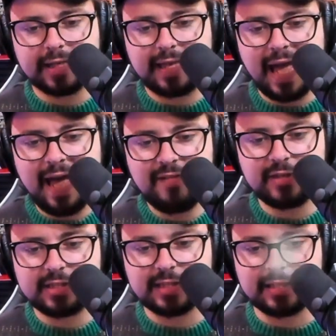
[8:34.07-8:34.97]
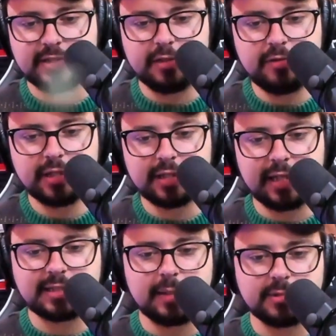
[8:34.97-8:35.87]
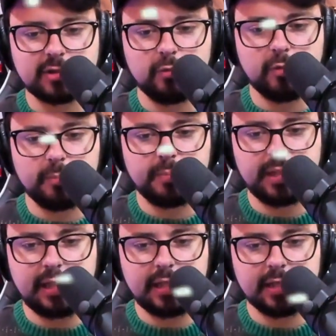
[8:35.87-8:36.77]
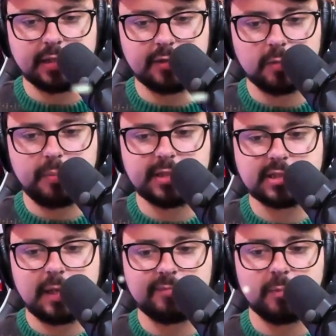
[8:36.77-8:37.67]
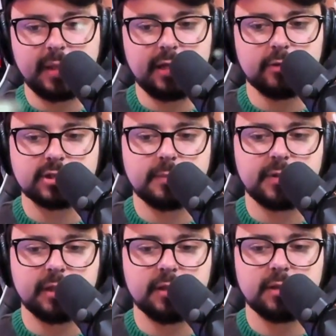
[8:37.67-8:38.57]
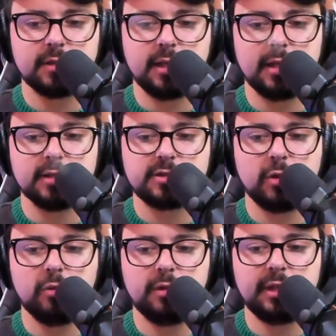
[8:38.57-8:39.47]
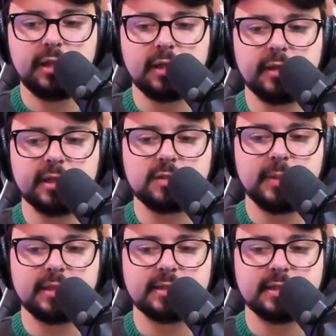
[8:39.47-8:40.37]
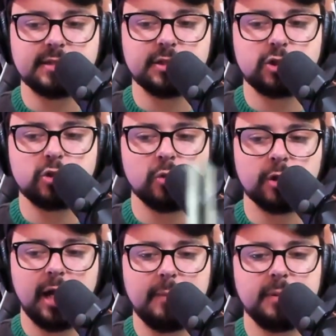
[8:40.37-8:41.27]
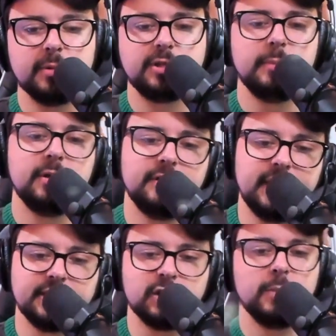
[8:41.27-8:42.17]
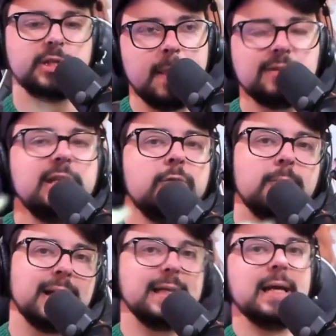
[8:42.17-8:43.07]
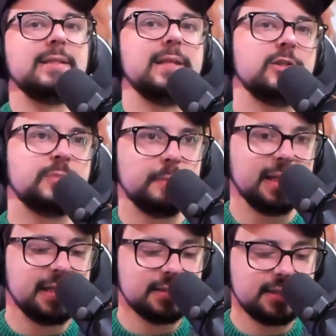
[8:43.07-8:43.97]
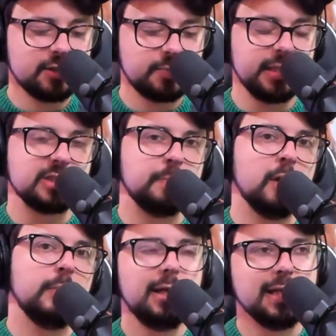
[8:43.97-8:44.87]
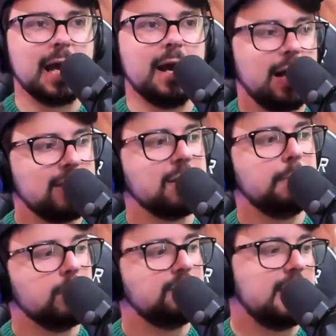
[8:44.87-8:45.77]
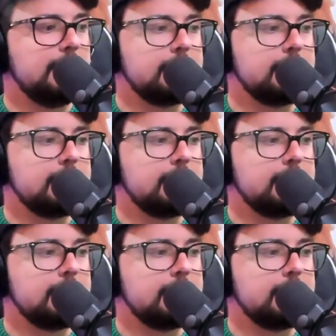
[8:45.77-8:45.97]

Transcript: Cavi says, do you think the next episode will be another pit stop for Mando or something uh, totally unexpected since it's shorter. Happy birthday, brother. Thank you so much. I'll tell you what my gut tells me. My gut tells me it's Boba. Yeah, I think Boba Fett.